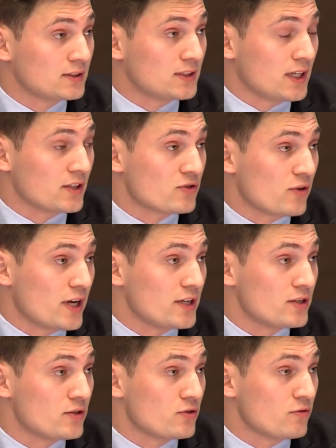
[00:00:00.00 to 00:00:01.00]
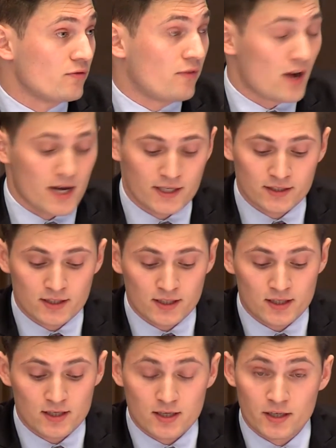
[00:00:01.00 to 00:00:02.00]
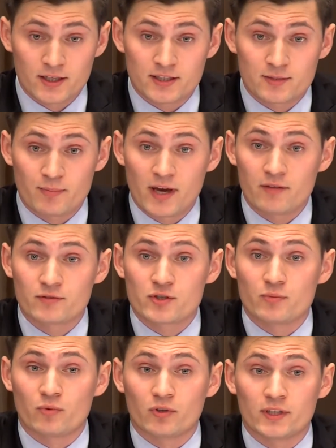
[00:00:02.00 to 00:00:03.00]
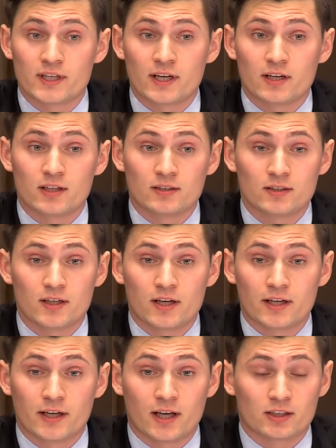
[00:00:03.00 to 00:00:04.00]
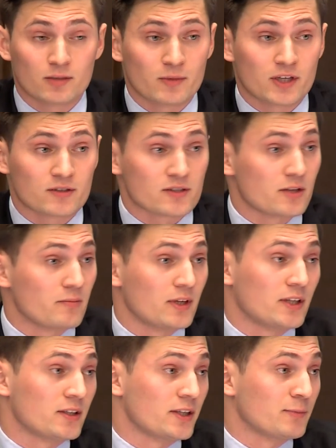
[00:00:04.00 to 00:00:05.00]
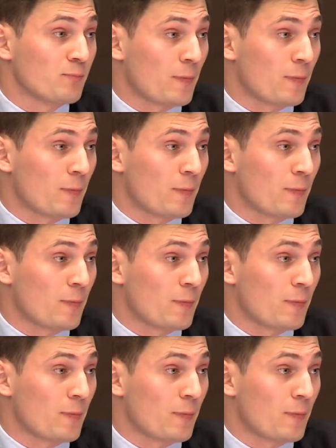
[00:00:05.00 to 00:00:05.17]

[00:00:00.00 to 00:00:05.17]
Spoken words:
that tries to find its path to political and economical stability